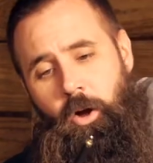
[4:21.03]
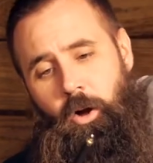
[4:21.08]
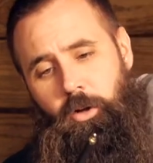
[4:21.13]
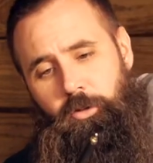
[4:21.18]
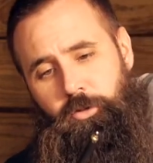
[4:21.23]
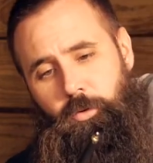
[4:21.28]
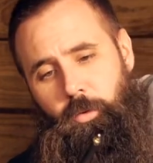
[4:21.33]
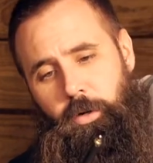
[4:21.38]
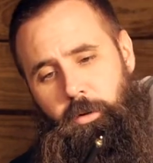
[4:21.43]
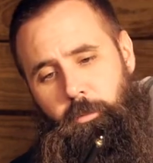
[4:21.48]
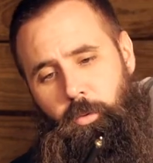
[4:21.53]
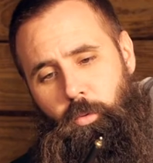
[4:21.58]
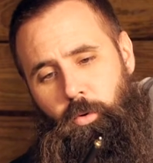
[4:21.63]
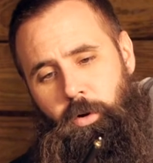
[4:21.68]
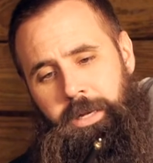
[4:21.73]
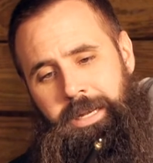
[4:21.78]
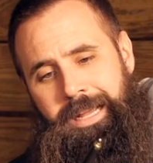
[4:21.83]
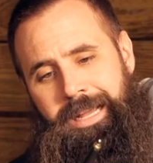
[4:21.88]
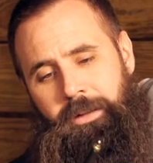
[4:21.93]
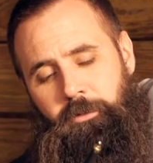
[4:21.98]
Also want to
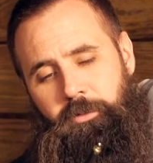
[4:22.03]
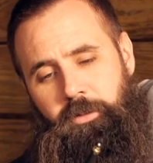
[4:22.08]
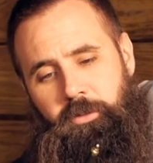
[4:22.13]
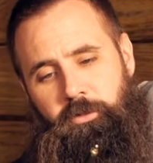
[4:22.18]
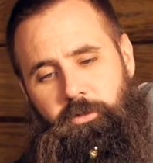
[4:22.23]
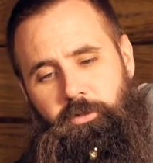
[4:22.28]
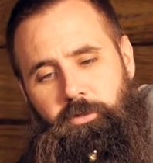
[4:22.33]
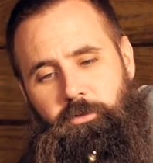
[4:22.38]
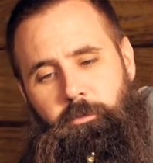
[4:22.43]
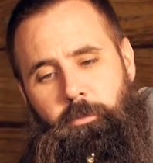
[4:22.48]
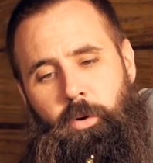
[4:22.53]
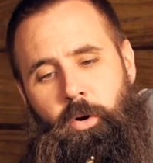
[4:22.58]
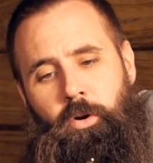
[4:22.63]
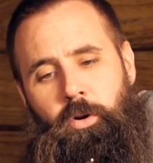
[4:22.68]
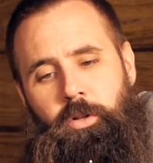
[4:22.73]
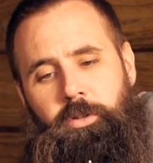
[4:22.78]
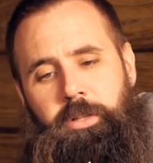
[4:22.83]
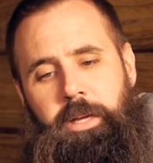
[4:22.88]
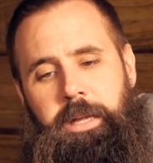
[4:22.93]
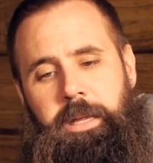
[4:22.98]
point out this
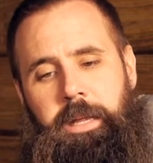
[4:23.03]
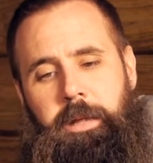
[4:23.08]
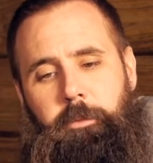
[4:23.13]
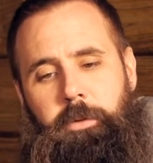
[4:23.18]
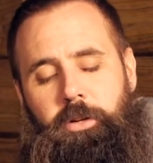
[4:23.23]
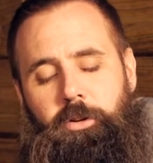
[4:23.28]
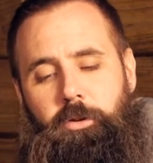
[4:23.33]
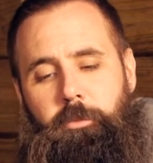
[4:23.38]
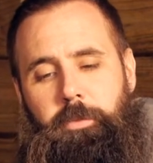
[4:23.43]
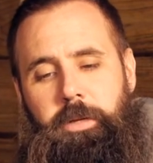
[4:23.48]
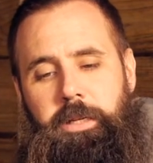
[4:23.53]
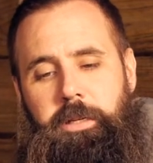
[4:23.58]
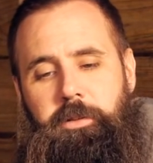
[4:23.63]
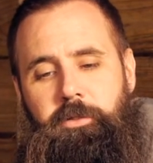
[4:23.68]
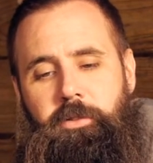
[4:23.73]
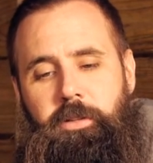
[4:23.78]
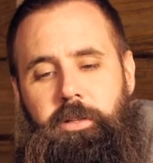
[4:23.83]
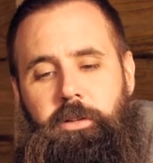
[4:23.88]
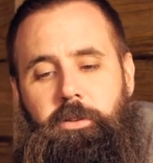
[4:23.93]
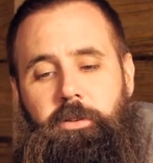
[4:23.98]
small diameter
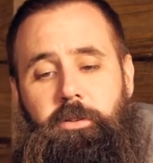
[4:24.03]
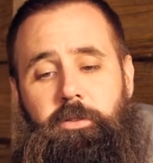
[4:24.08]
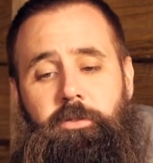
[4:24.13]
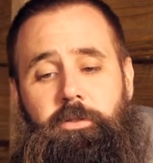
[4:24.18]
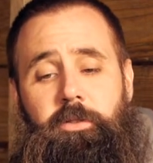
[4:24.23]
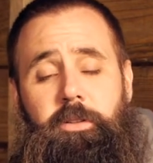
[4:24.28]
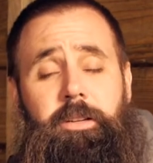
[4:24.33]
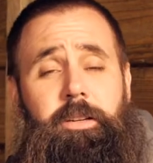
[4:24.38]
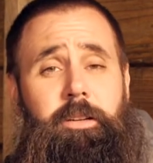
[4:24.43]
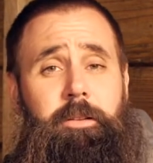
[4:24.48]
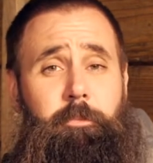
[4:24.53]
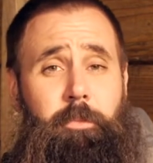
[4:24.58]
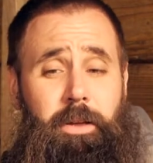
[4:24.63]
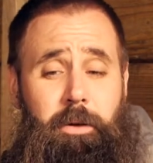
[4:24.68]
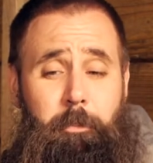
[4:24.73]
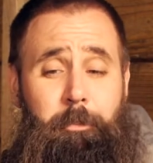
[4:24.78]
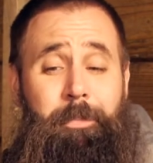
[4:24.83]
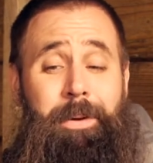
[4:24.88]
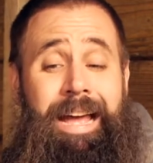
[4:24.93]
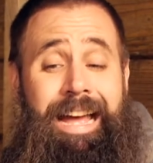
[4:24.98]
piece here. It's
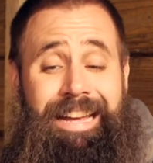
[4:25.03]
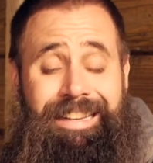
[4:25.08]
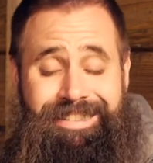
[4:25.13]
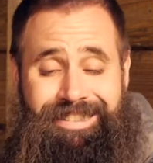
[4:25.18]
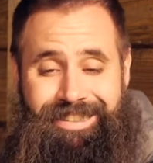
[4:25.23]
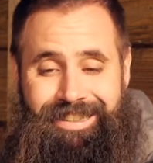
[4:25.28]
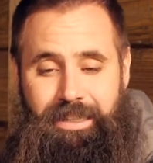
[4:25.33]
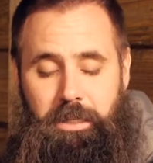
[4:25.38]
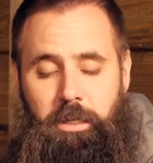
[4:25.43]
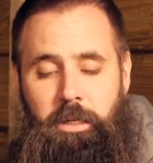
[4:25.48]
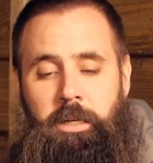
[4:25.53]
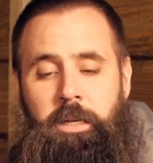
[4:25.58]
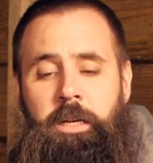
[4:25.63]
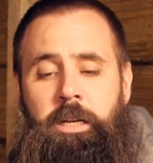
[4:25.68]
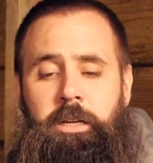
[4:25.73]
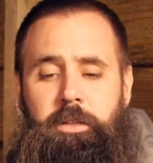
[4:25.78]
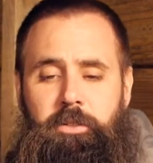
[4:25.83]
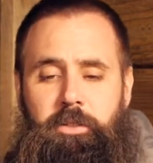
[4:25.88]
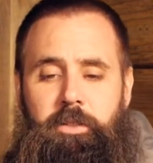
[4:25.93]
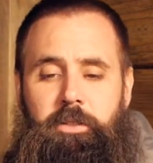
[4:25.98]
a basket.
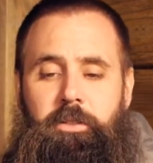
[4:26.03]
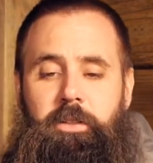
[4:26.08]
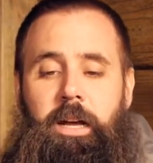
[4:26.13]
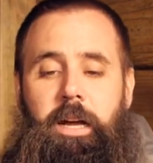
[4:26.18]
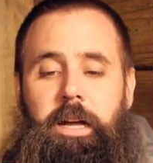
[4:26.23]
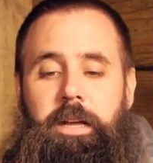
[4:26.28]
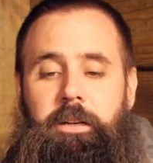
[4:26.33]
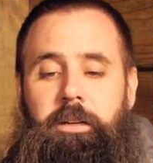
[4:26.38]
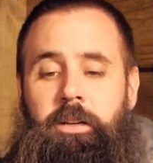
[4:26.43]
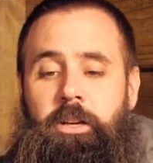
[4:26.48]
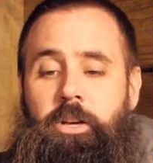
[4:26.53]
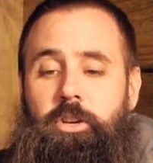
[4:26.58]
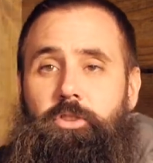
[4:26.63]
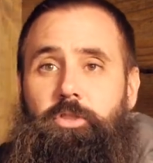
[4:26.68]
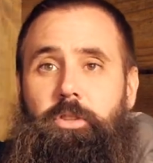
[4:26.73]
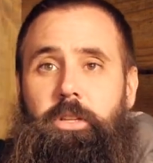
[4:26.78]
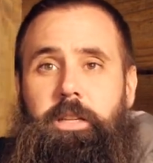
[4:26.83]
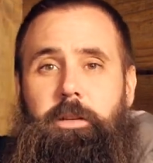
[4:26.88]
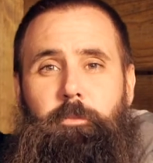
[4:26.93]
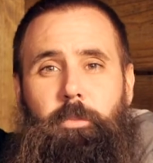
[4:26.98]
It's designed
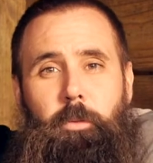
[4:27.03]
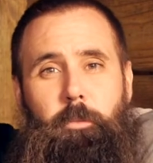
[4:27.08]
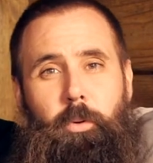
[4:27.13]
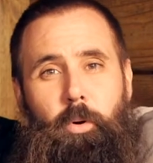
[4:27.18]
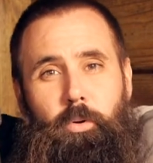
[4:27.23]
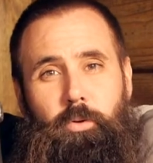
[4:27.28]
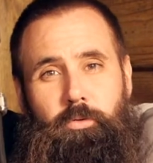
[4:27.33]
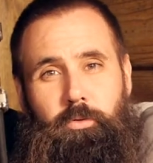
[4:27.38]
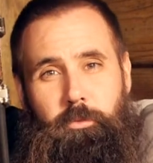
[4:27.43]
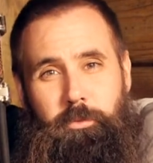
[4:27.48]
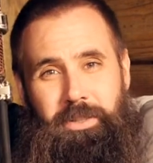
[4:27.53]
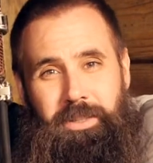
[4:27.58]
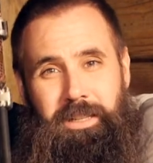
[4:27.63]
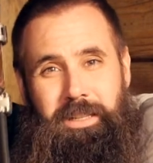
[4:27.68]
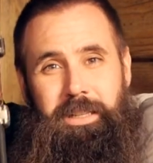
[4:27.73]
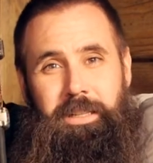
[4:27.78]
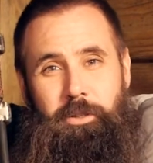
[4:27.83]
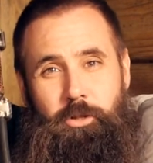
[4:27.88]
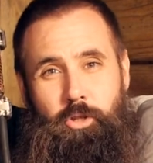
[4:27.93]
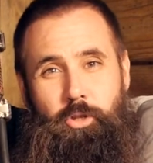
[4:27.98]
to keep the poles from
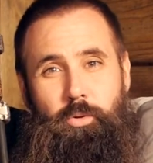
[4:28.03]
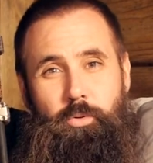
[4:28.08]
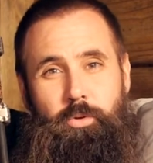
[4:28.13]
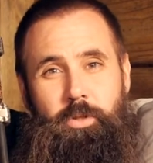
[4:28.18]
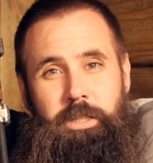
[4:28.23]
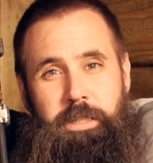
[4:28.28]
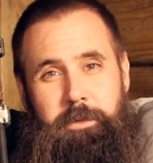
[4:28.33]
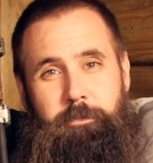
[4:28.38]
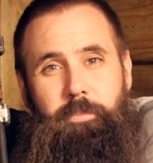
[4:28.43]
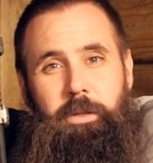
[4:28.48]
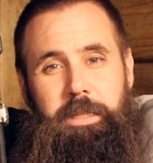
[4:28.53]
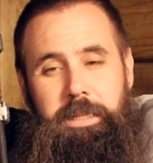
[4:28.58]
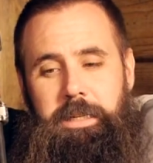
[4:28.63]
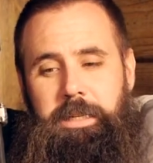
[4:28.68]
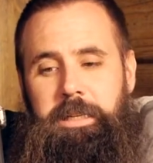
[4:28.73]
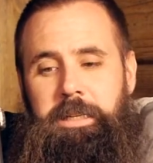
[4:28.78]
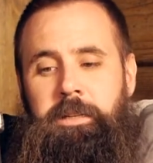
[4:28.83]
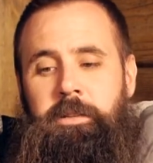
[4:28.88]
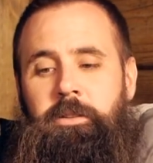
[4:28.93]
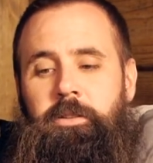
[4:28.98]
sinking too
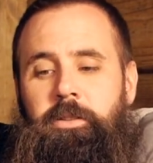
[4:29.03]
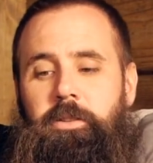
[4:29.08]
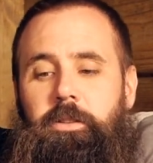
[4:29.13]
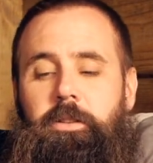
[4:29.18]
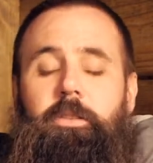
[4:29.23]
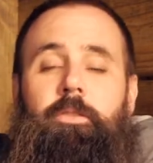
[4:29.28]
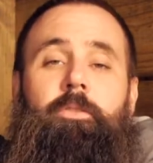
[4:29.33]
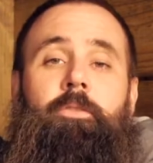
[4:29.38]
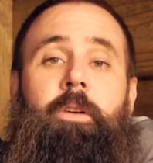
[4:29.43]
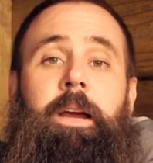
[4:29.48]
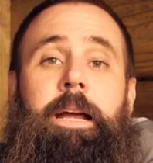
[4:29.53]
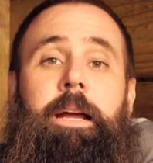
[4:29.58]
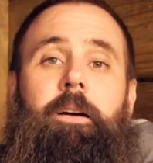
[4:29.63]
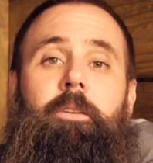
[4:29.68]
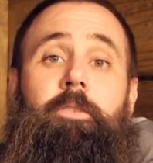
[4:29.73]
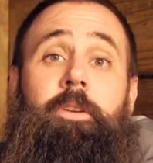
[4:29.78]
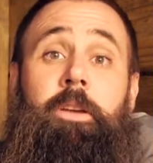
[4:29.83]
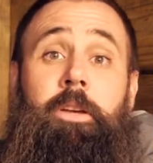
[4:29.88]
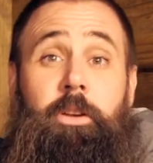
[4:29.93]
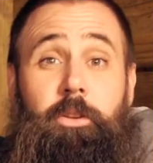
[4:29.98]
deeply into the
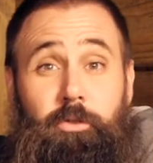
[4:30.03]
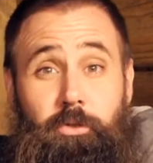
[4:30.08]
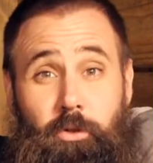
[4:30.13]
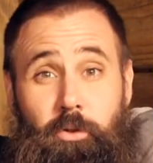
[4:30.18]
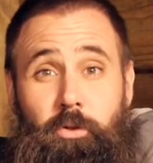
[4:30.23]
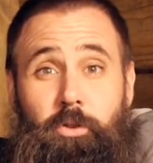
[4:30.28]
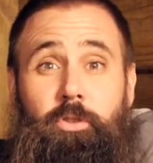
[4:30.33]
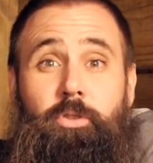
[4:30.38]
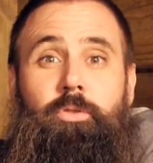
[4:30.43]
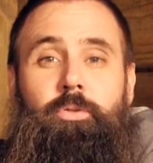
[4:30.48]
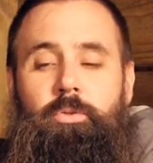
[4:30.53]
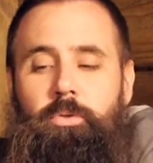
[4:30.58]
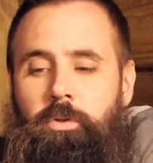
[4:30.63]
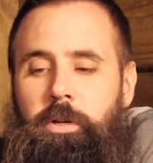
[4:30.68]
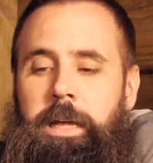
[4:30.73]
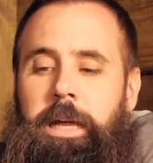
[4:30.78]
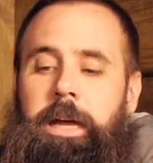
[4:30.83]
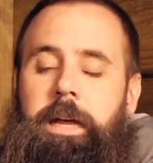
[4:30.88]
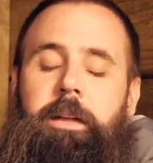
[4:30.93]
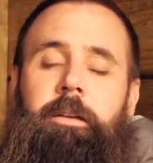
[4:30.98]
ground, so you
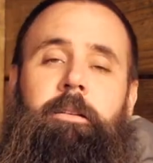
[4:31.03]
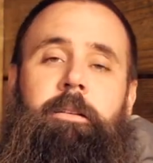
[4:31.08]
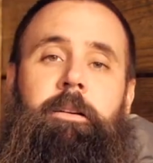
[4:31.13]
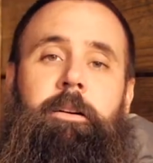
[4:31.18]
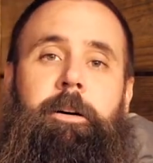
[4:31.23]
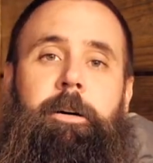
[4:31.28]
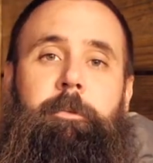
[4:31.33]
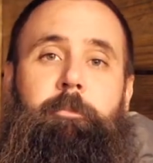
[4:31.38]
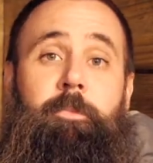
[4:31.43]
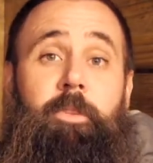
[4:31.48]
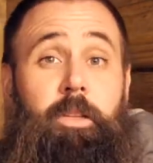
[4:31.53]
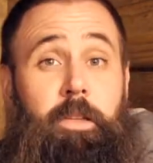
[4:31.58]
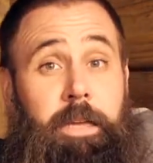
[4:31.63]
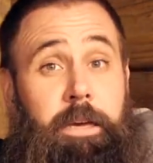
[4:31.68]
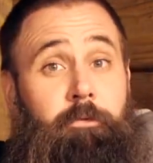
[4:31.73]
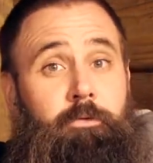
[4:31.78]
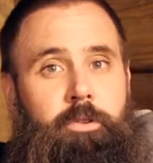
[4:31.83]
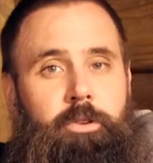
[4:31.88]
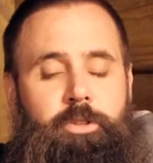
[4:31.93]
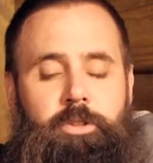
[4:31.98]
get the
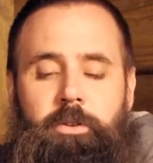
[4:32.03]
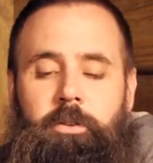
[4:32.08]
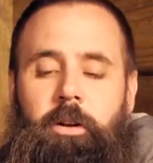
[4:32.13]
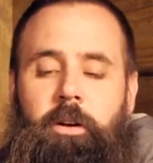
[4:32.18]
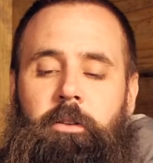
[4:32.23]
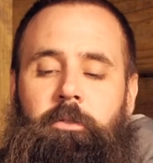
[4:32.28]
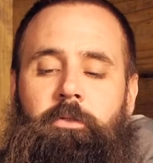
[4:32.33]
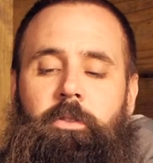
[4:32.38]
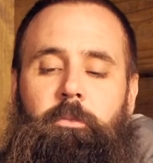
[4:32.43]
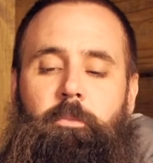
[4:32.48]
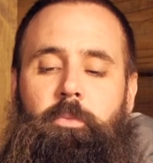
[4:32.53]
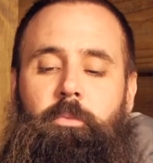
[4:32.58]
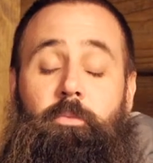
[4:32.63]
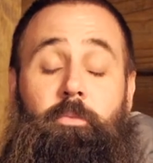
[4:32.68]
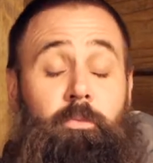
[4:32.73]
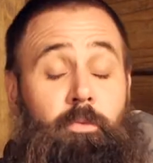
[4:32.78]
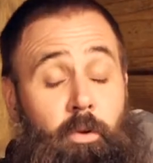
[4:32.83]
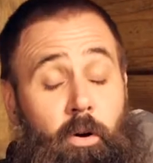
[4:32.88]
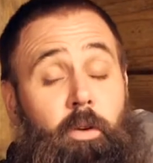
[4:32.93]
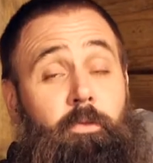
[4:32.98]
leverage of the
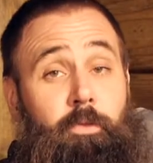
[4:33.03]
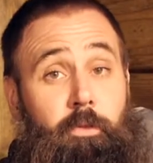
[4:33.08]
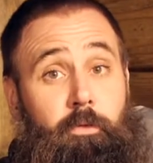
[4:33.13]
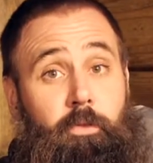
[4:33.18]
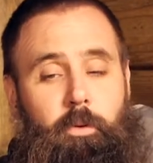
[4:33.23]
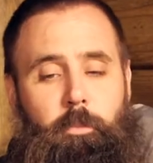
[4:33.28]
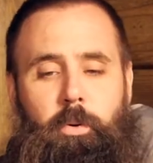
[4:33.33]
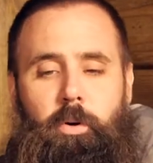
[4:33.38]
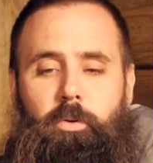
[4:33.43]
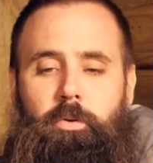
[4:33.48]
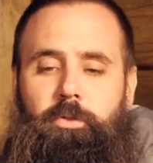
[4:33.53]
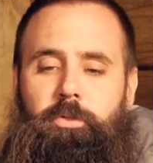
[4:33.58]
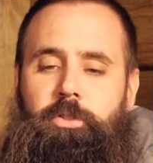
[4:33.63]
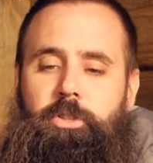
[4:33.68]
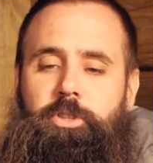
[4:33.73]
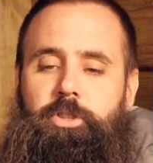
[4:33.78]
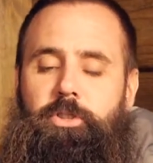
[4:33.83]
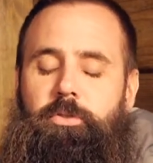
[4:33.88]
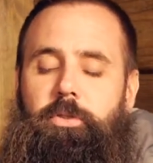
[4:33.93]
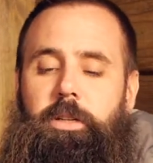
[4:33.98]
off of the poles
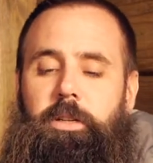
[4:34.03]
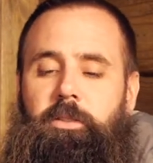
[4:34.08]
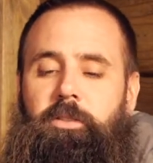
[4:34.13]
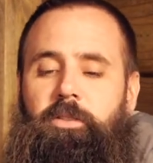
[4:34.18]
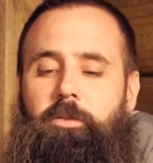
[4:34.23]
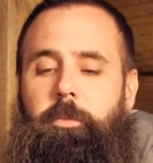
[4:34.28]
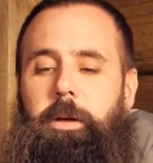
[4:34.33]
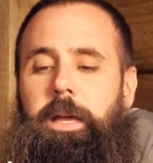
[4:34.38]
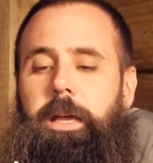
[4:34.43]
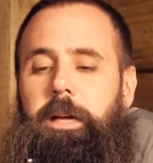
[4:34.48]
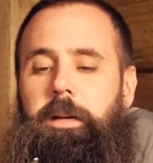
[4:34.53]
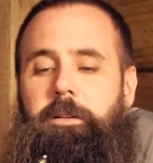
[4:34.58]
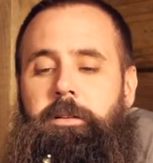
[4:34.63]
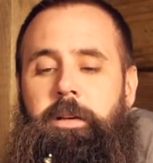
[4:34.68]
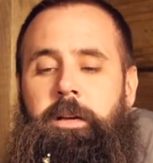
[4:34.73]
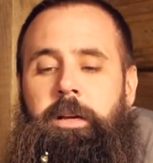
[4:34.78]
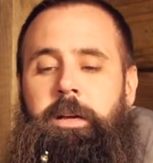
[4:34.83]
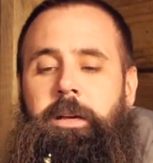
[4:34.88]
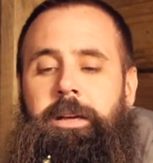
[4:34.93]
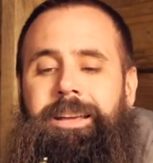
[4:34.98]
that you'd expect.